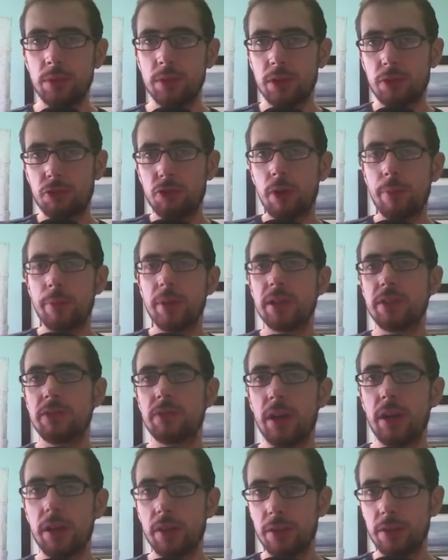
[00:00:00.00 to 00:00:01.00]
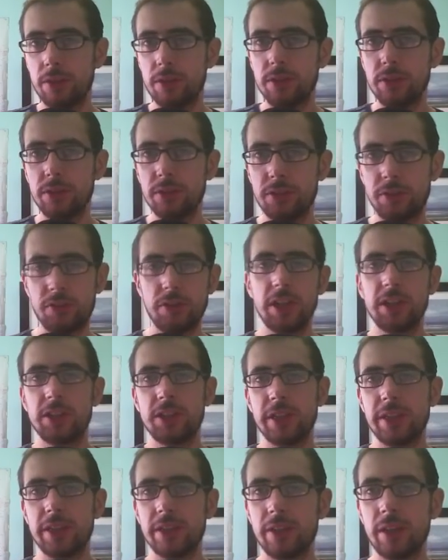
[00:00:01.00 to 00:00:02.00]
crop it rather than
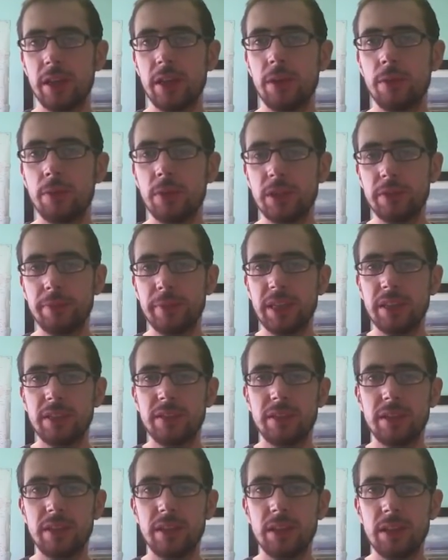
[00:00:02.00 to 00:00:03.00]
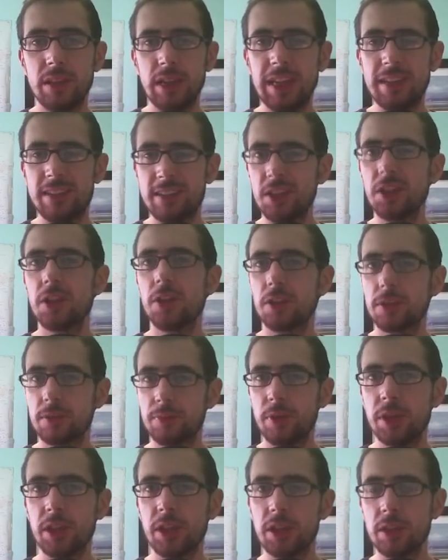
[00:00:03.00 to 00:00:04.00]
stretch it, which means that it still looks
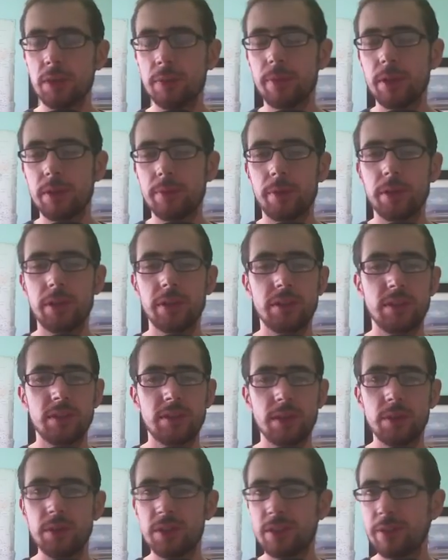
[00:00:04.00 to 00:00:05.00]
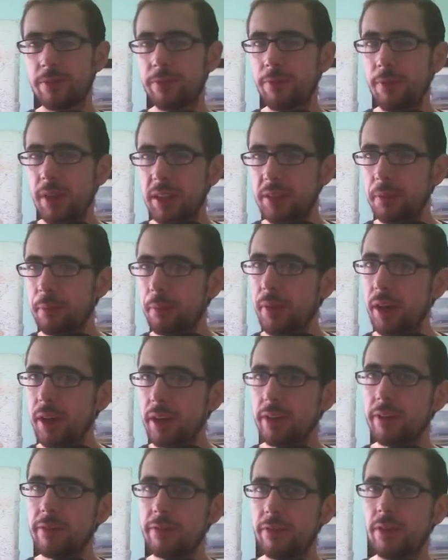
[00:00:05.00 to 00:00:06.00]
pretty good on both monitors. So it's a
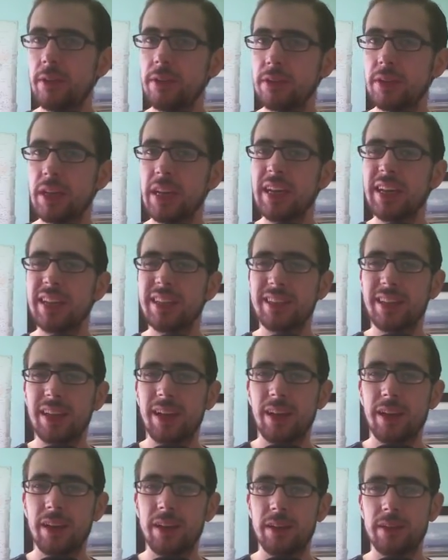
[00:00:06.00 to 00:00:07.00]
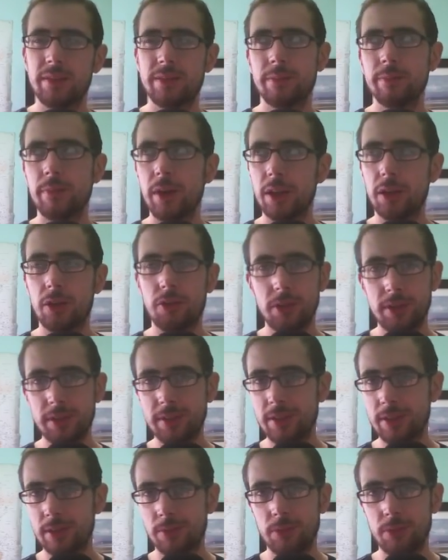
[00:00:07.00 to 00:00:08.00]
minor fault. It's a minor
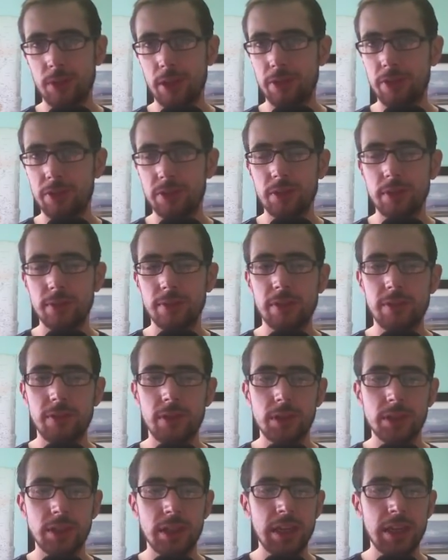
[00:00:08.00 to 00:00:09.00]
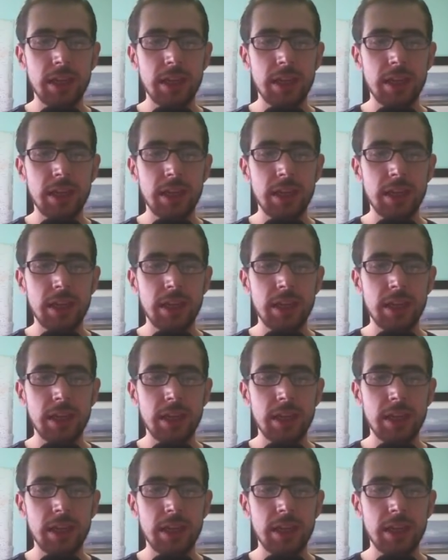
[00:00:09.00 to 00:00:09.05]
criticism rather. It's not even a fault.